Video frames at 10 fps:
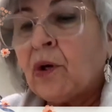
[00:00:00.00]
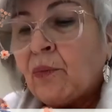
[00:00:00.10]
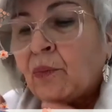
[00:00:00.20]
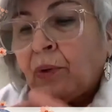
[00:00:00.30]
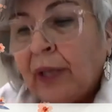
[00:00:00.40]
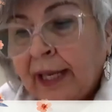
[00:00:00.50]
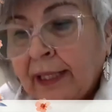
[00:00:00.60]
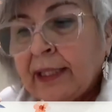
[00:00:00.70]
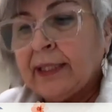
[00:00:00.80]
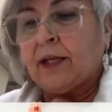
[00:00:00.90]
We're like
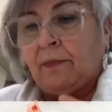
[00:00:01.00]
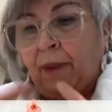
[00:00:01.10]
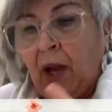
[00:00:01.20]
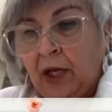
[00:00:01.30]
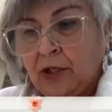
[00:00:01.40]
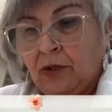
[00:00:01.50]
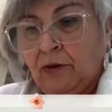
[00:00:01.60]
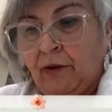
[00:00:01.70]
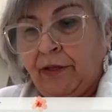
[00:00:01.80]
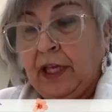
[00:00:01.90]
this, our
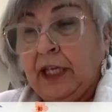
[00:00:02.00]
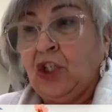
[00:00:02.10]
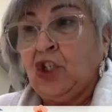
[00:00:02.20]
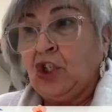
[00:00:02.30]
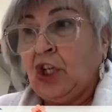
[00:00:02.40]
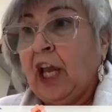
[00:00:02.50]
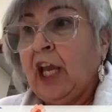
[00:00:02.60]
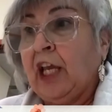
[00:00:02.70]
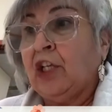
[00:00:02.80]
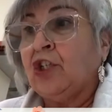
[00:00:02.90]
postural things
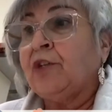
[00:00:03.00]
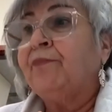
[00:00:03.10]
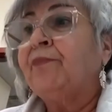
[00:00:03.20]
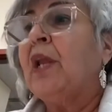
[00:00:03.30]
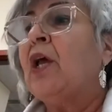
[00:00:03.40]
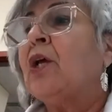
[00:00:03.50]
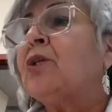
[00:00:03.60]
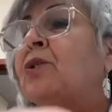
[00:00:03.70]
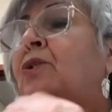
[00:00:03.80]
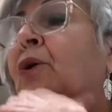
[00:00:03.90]
change.
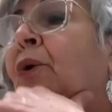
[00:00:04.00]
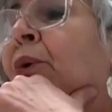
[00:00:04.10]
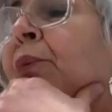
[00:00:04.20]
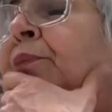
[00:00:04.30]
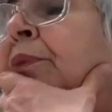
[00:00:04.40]
So